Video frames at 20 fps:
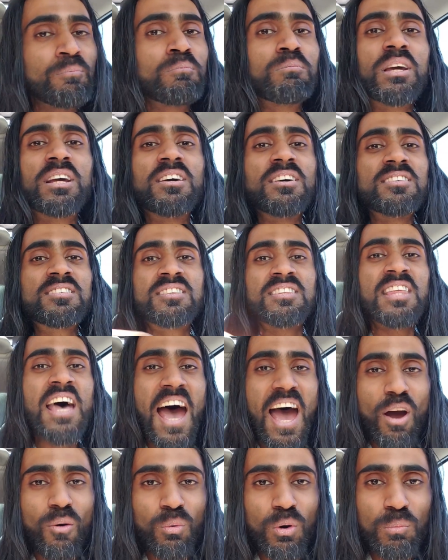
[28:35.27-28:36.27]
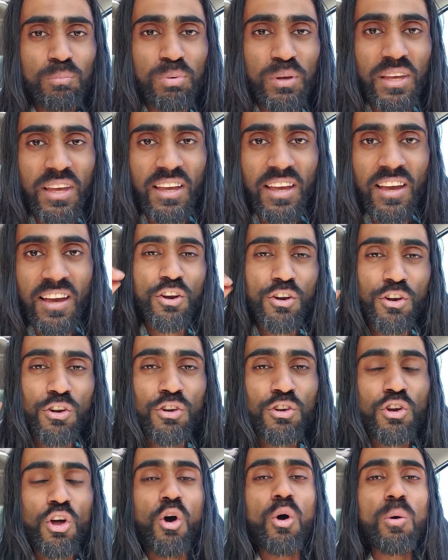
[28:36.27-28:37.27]
because that will be
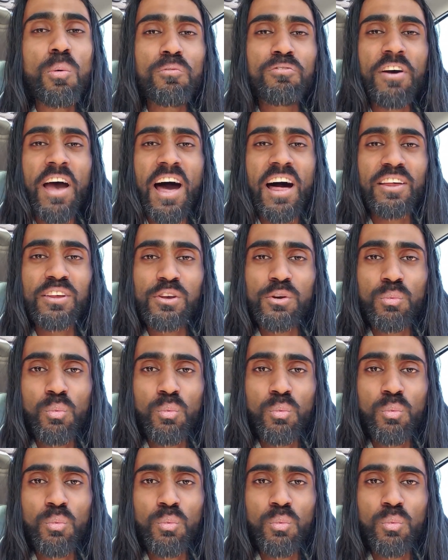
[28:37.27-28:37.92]
no value